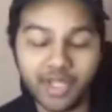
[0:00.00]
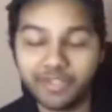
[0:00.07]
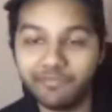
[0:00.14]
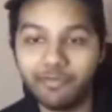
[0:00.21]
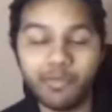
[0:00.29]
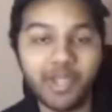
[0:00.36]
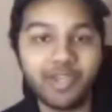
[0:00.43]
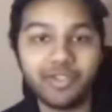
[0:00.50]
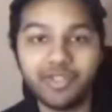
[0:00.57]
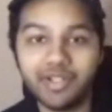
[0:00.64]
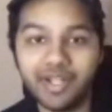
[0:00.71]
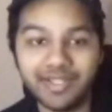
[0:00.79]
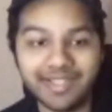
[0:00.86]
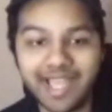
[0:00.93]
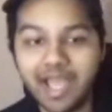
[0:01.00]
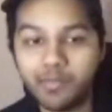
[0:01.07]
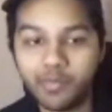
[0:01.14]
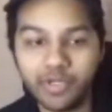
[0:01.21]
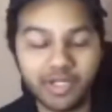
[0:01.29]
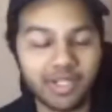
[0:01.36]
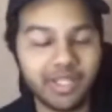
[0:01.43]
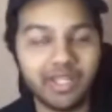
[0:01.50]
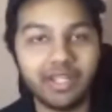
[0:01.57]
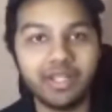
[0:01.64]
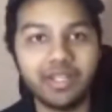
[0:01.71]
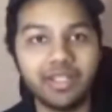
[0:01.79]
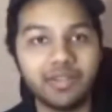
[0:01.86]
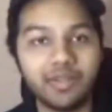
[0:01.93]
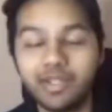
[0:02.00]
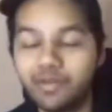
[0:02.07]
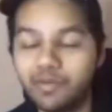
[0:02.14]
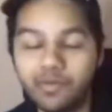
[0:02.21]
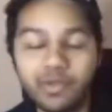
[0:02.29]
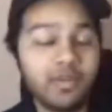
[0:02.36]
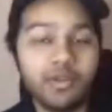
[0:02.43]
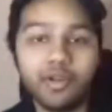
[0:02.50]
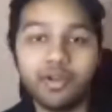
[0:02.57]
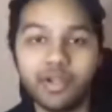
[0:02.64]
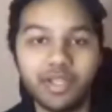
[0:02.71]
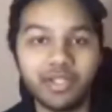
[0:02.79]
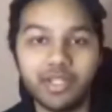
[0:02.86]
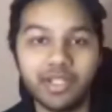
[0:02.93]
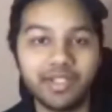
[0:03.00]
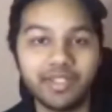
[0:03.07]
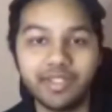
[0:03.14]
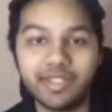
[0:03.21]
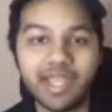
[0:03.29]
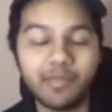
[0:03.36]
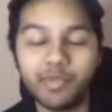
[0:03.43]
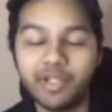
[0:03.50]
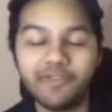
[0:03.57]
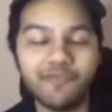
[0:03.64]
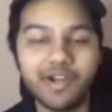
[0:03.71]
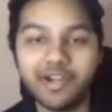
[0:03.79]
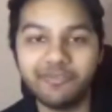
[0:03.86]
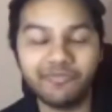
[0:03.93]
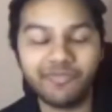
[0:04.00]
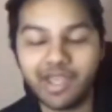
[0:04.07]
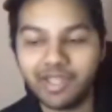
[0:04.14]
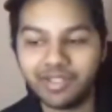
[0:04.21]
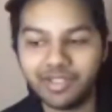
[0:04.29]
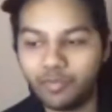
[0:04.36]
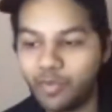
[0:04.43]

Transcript: transformation has happened it's happening very fast.